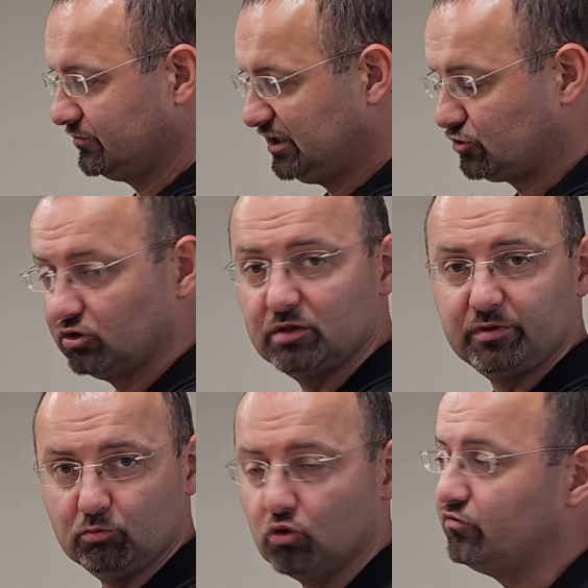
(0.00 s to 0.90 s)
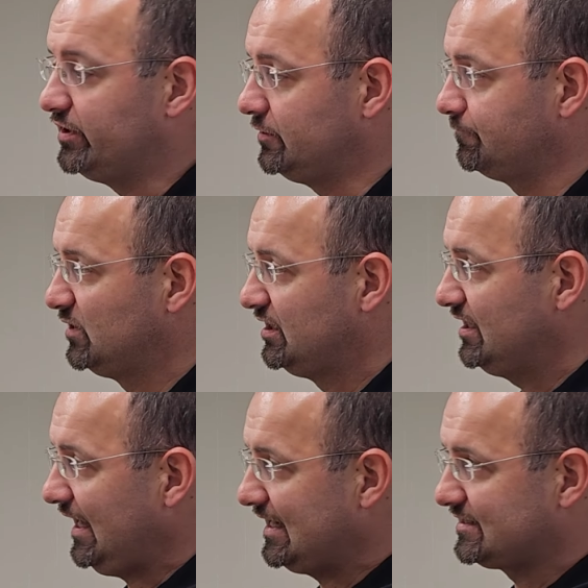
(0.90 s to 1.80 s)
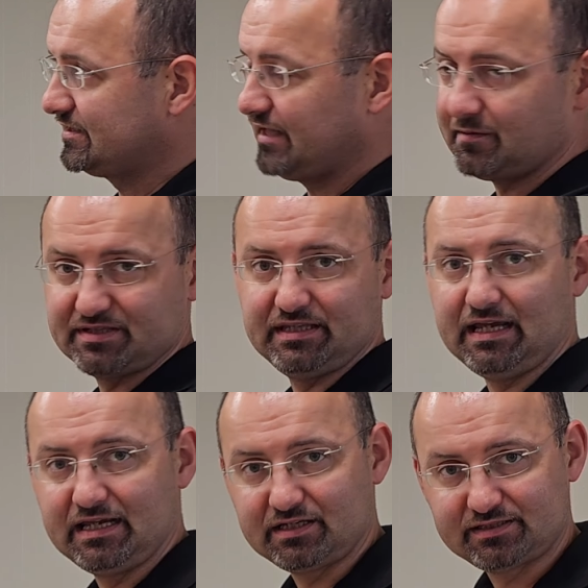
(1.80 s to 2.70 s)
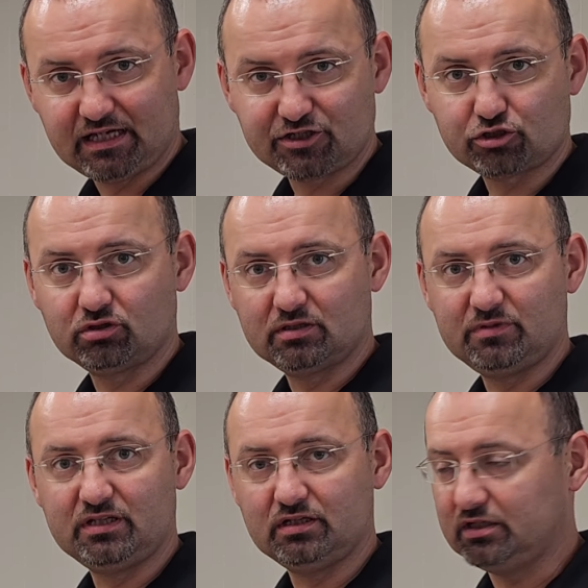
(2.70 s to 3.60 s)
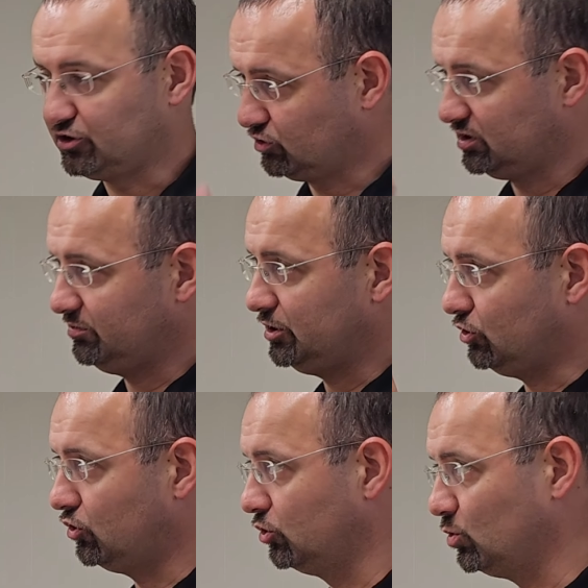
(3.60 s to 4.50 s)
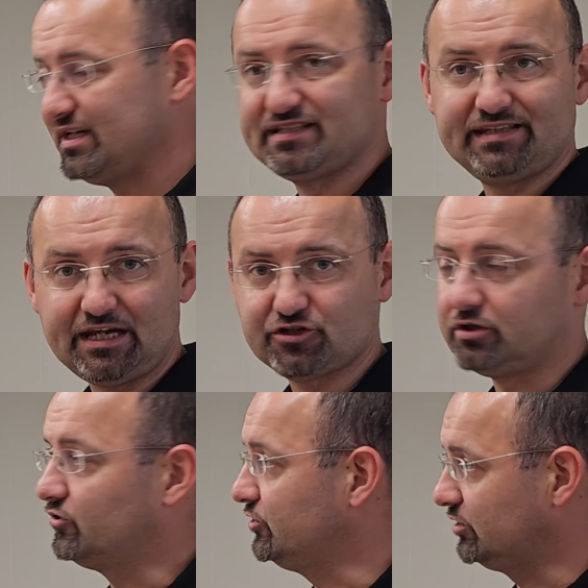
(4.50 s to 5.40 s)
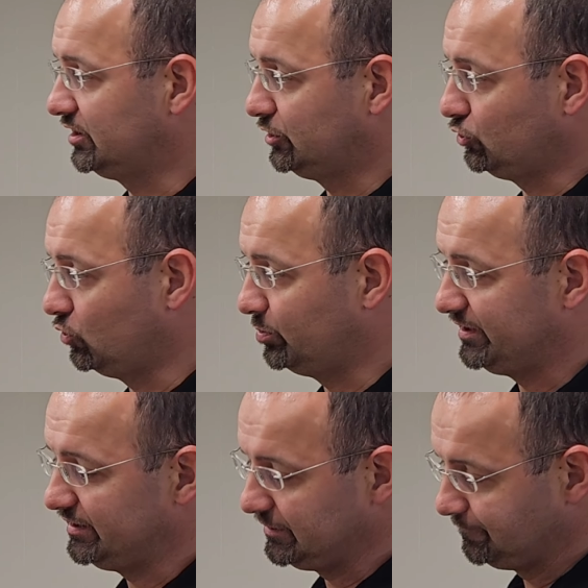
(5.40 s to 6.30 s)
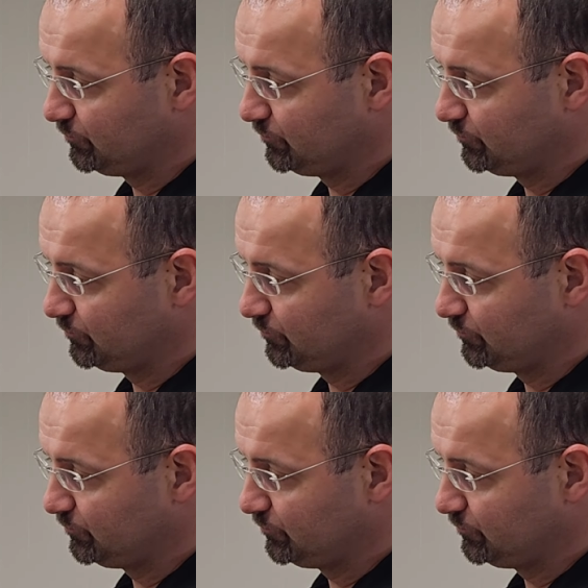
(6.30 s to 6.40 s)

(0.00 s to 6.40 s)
is gonna be moving and the top sash is gonna be, is gonna be always stationary, you cannot open it.